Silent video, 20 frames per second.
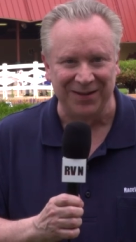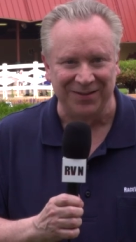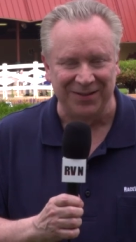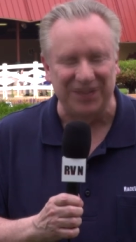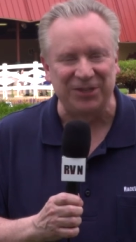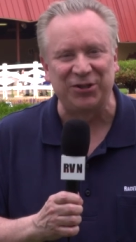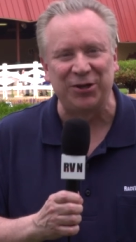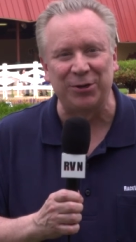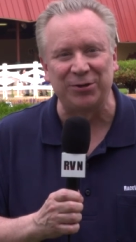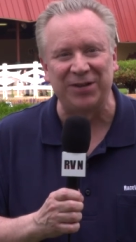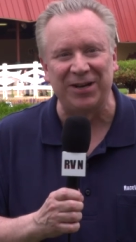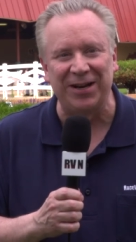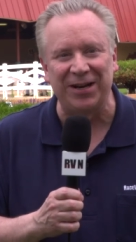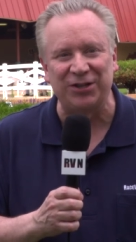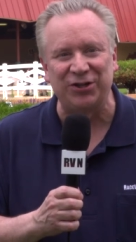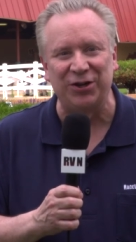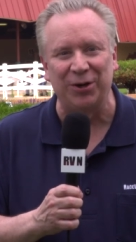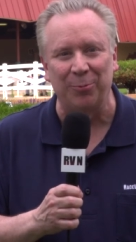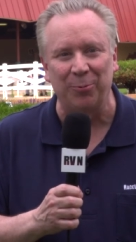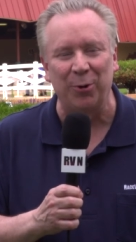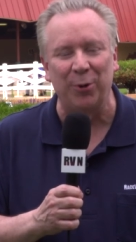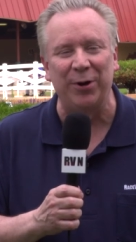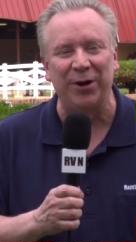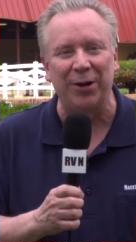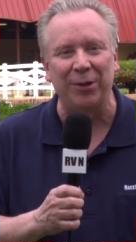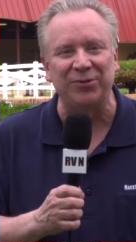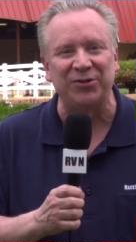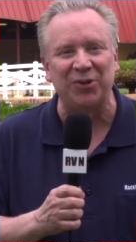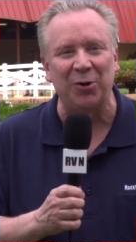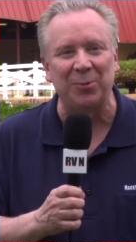This year's edition at
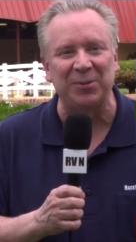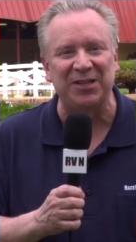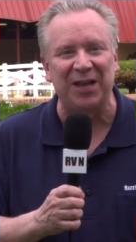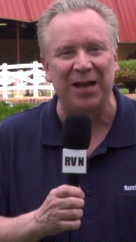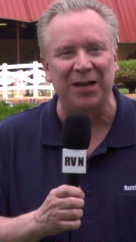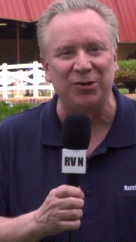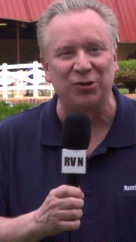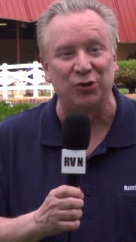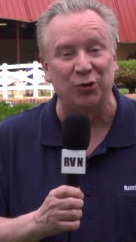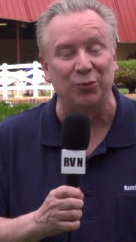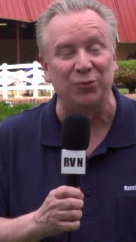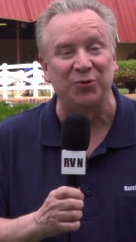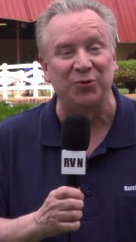Ruidoso was on June